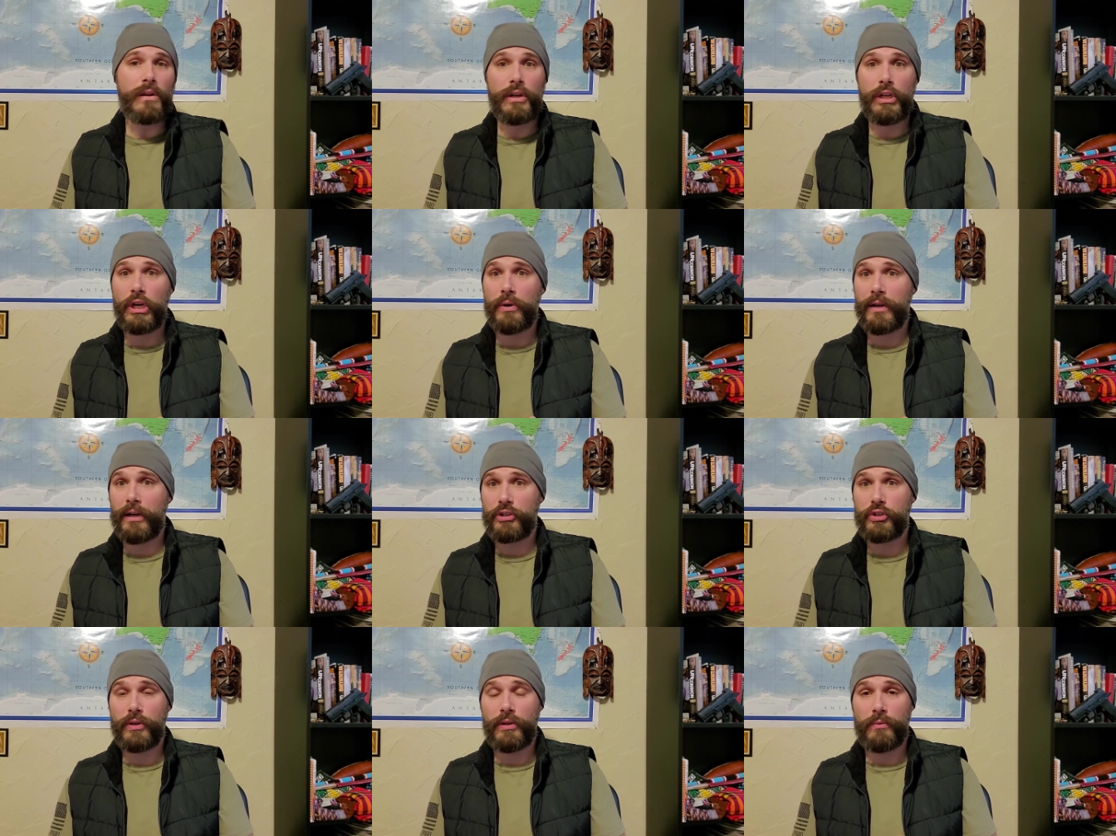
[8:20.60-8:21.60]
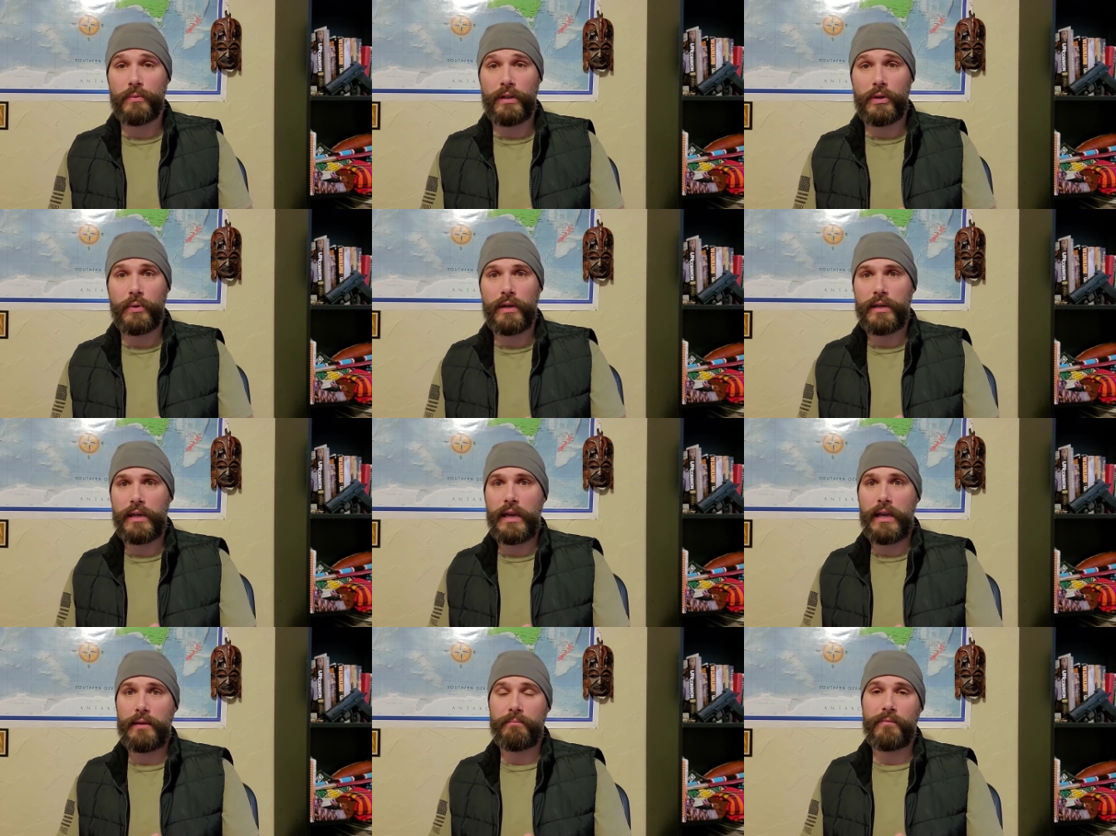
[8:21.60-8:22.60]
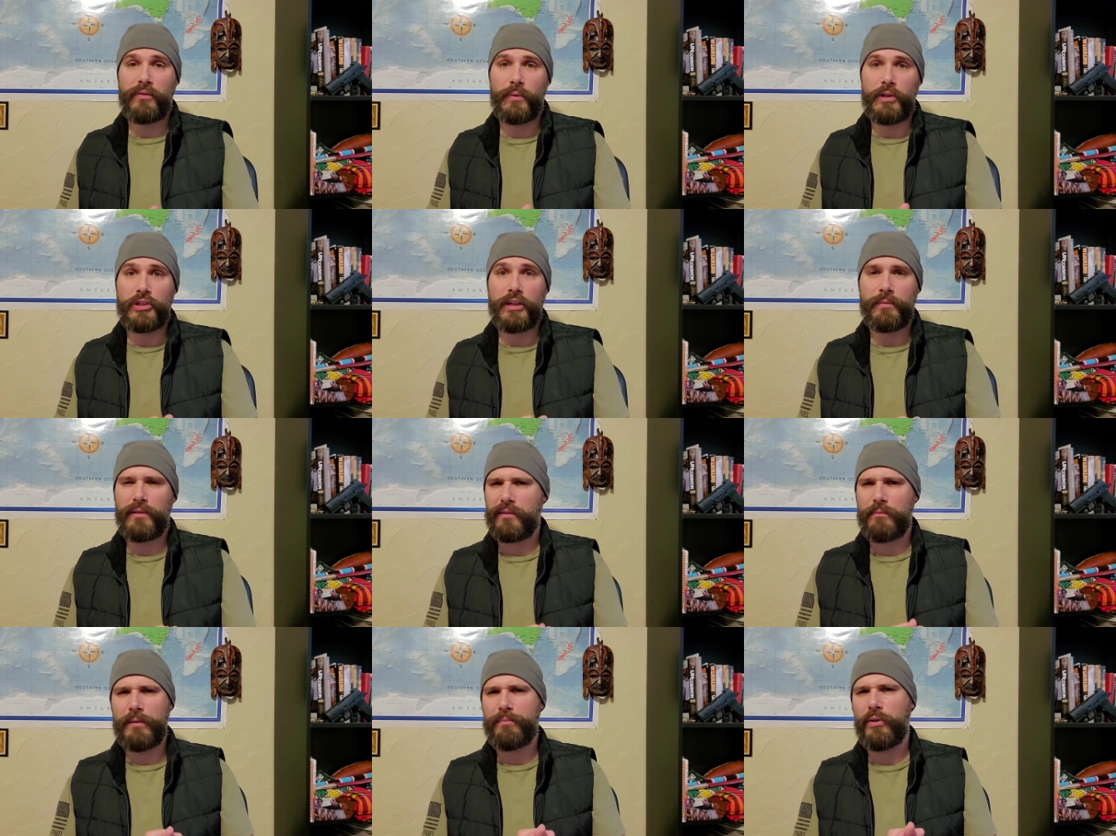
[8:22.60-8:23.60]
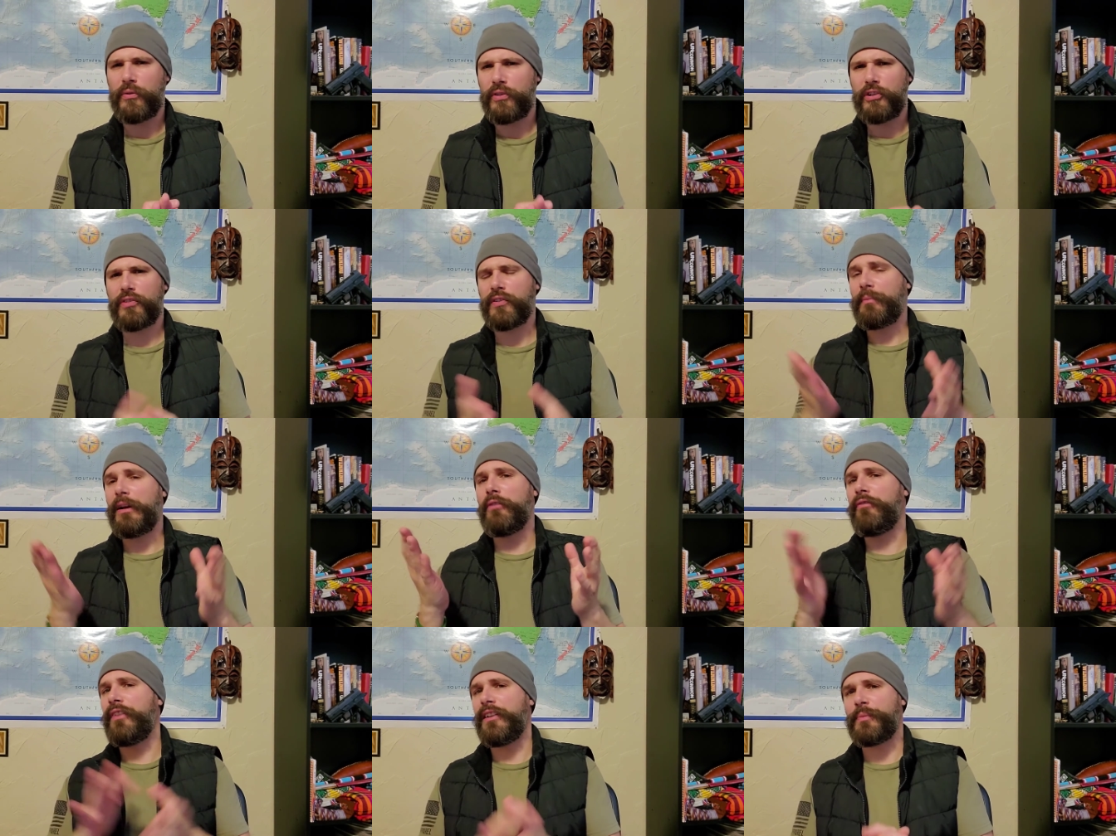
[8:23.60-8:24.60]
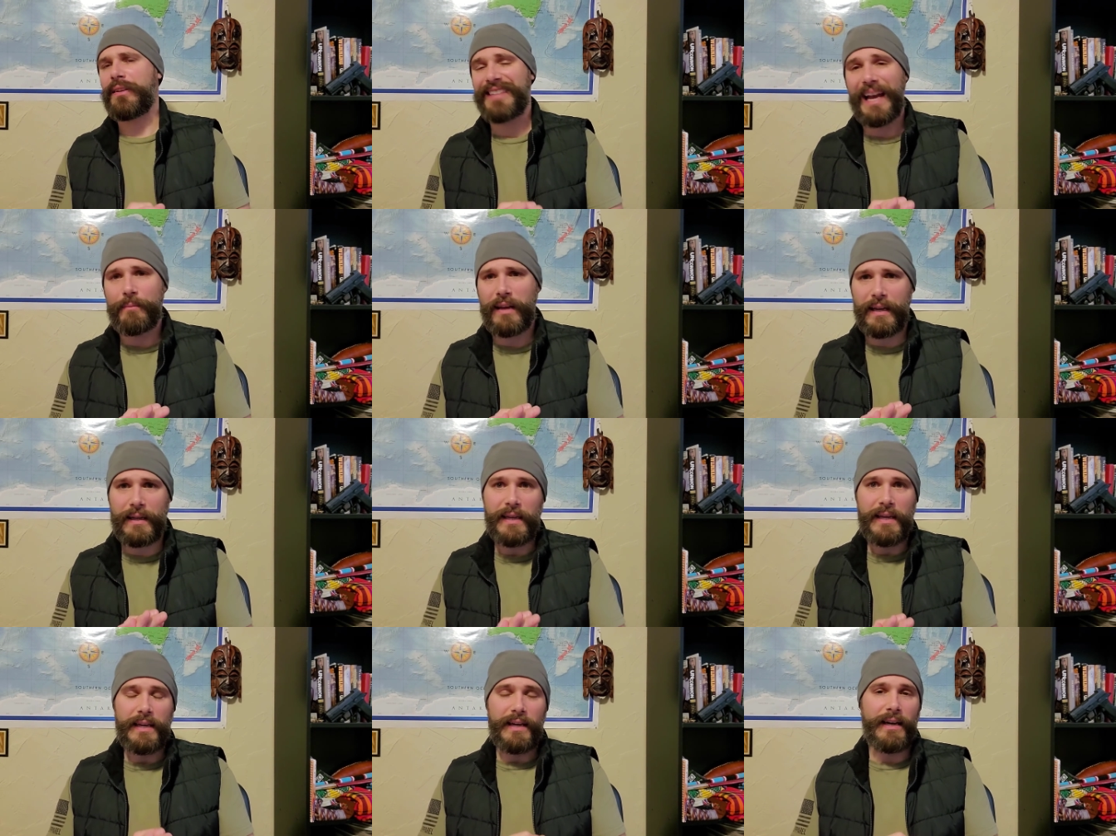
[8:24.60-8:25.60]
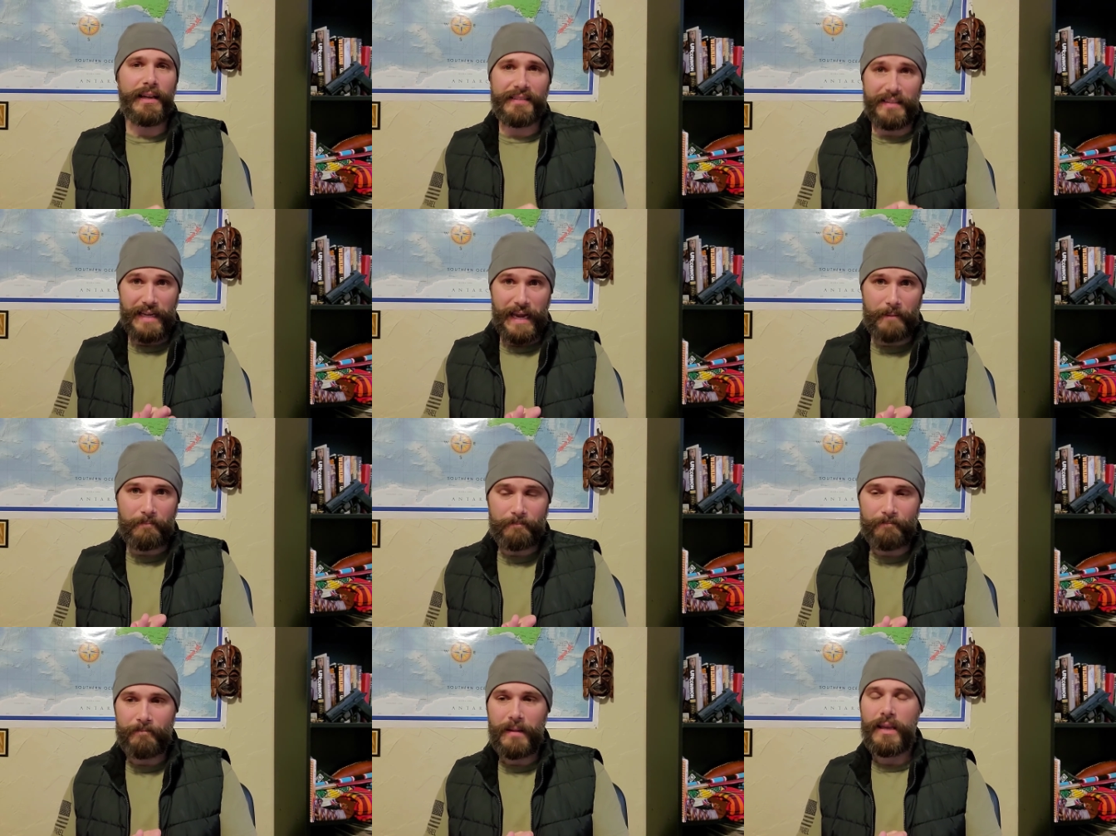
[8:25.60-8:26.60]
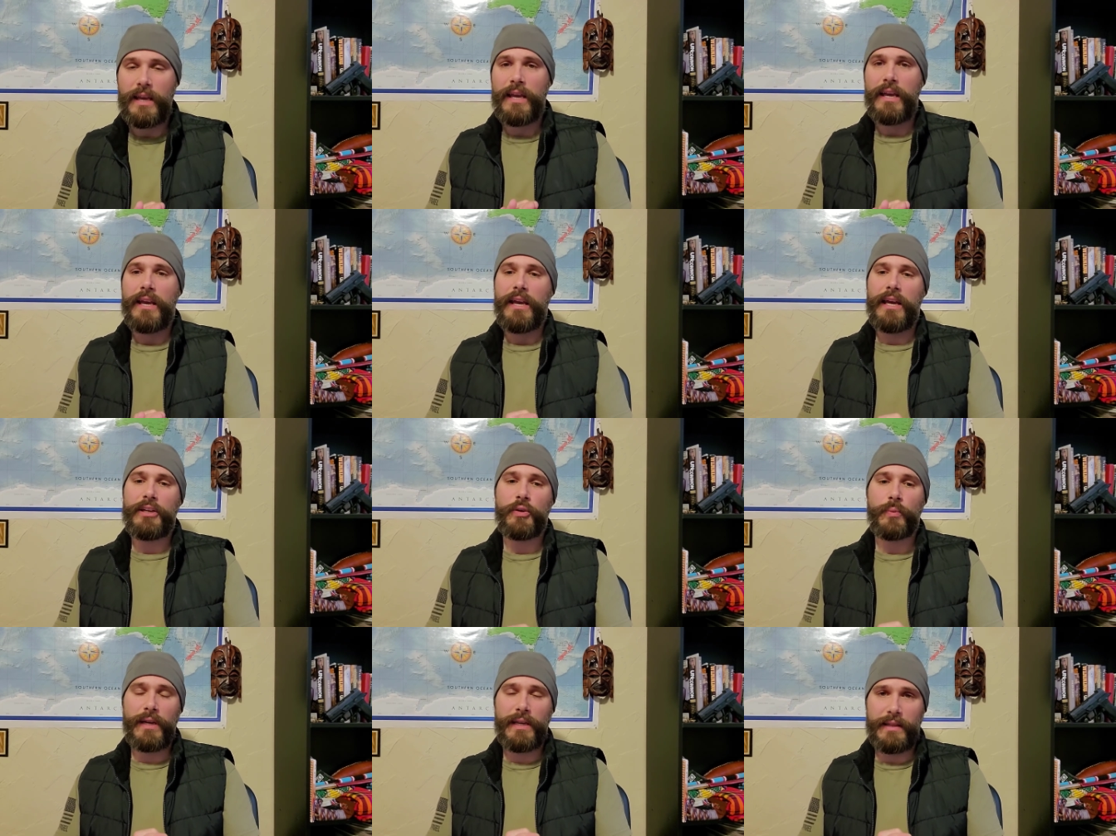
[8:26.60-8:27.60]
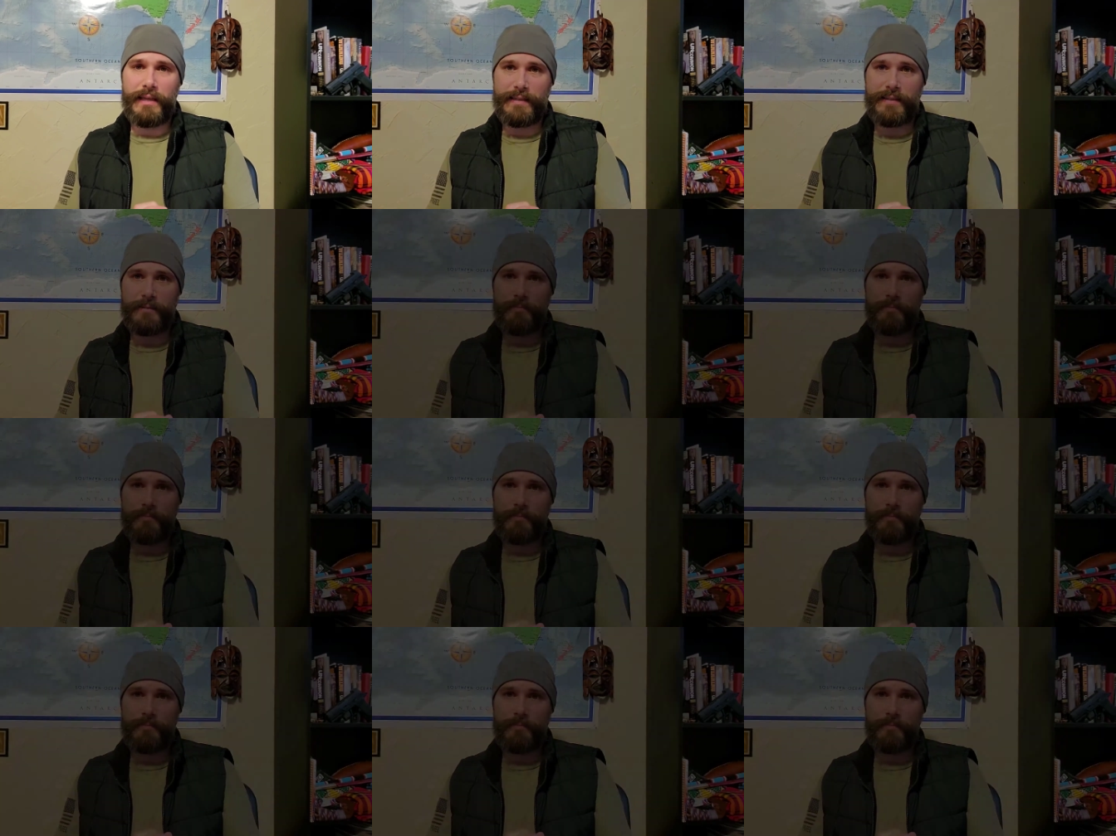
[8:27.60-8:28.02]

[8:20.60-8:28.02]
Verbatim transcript: you know, here I'll show you really quick a screenshot of what somebody posted just on my own Facebook timeline uh, today. And you read this,